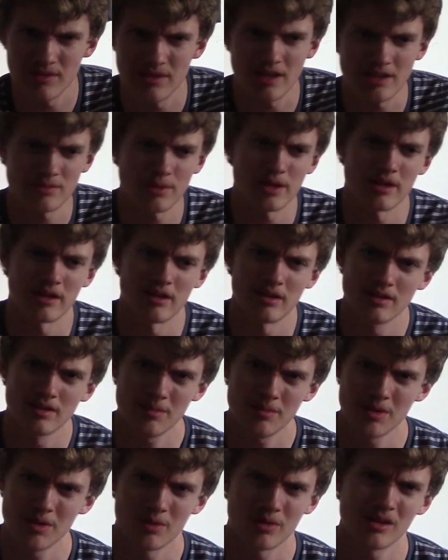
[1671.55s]
and that's why you killed
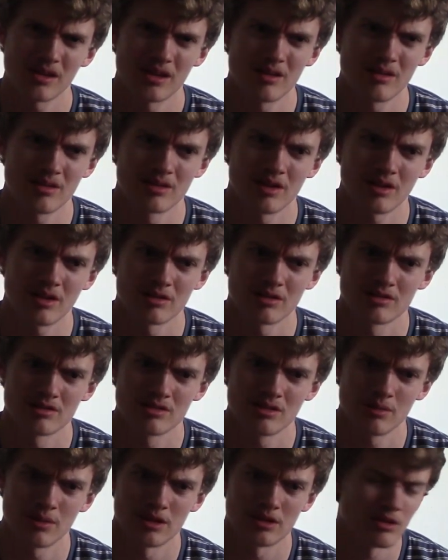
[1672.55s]
them? You were gonna kill the Doctor and
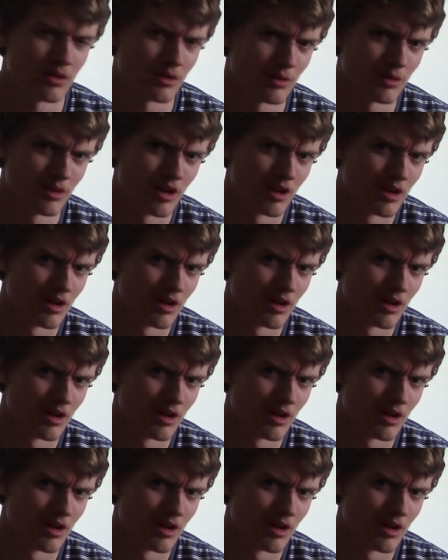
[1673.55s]
Zoe too.